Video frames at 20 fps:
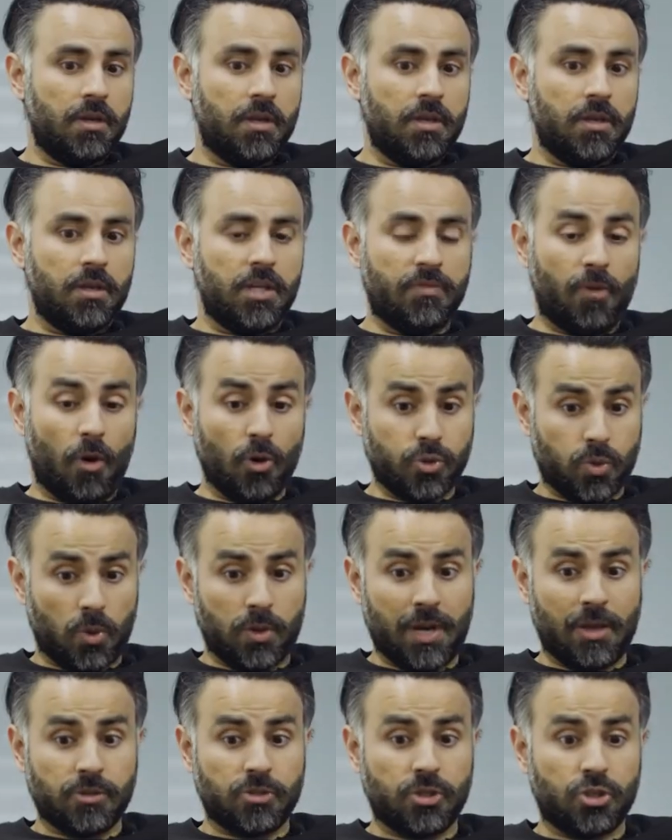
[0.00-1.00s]
you've also
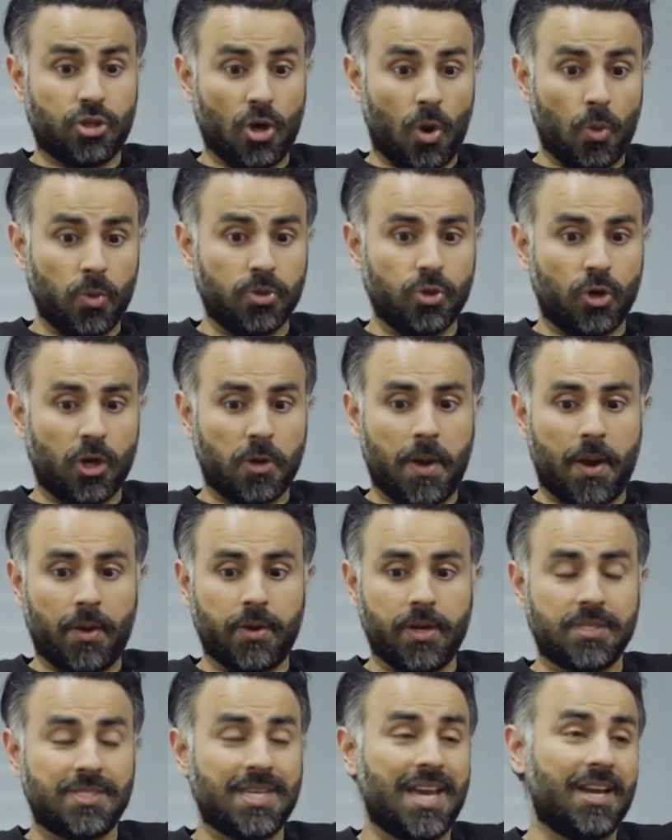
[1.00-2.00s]
announced a show we'll talk about in
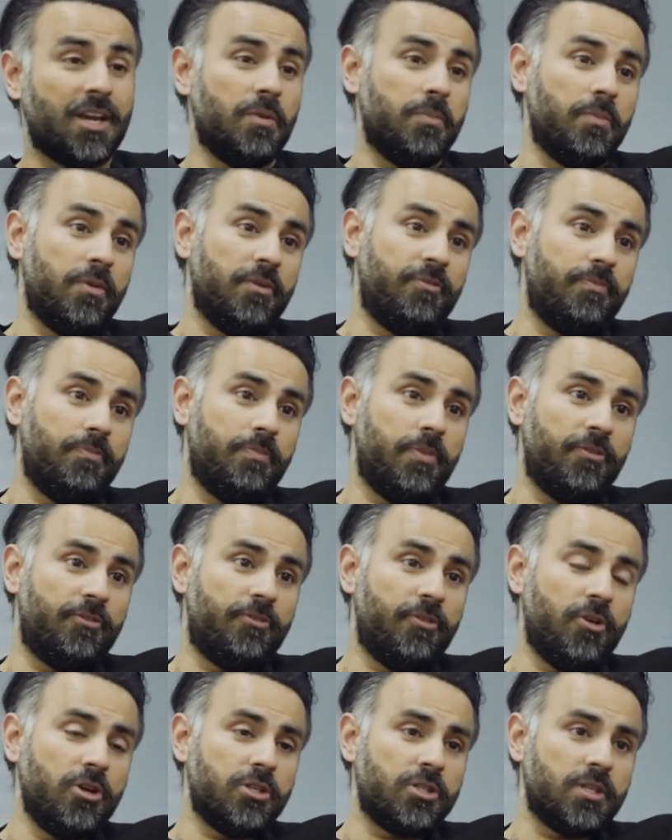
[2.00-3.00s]
a second, but
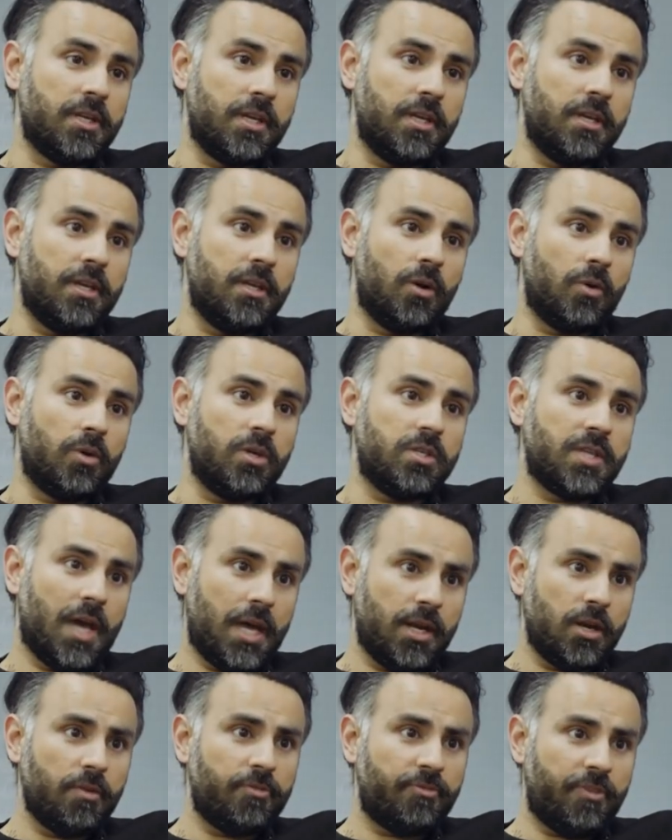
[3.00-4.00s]
firstly, you know, you're
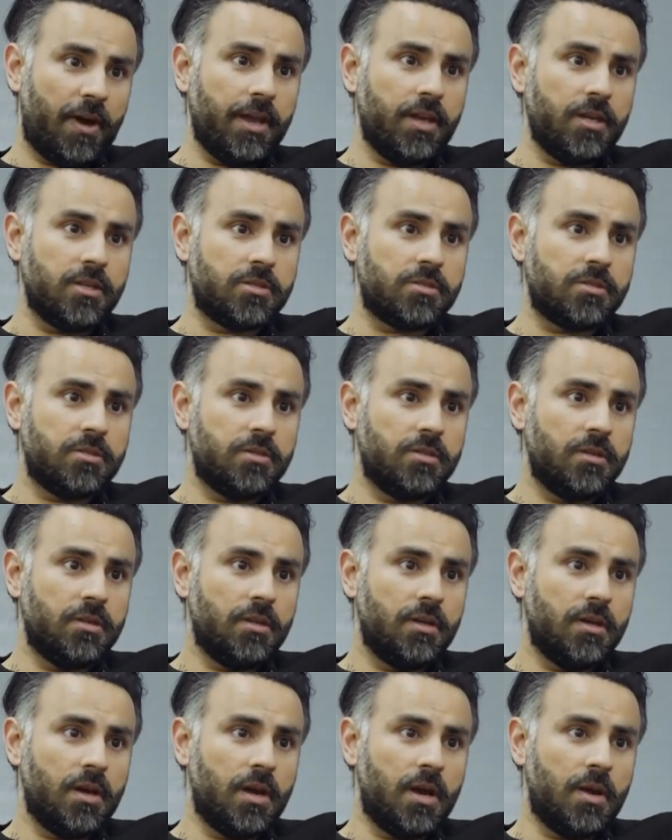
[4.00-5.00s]
signing up fighters.
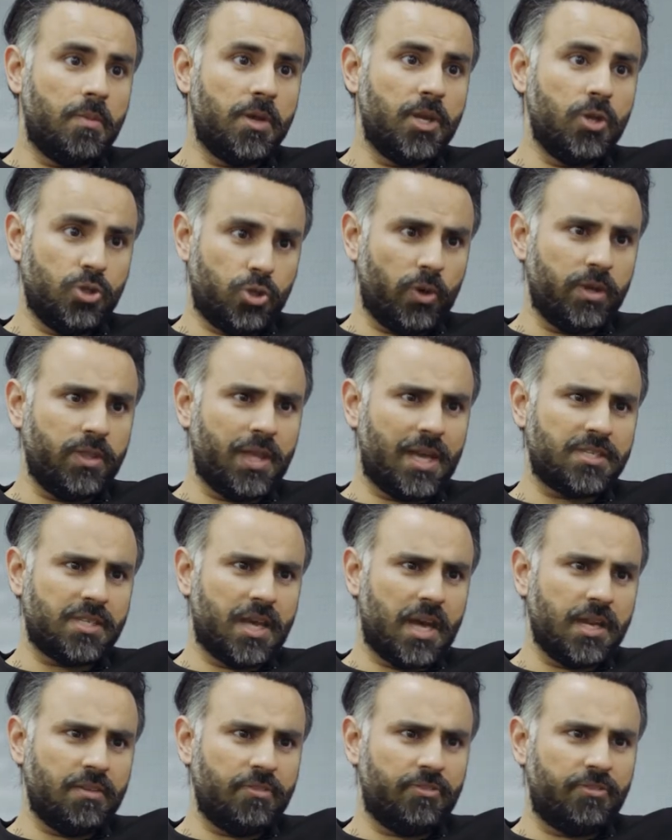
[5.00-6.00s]
Are you enjoying that
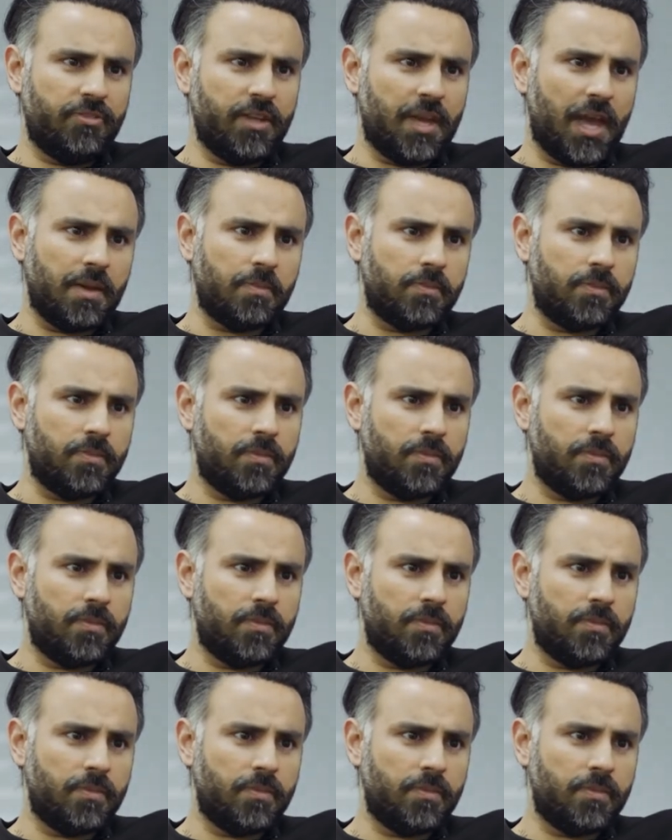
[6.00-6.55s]
side of the game?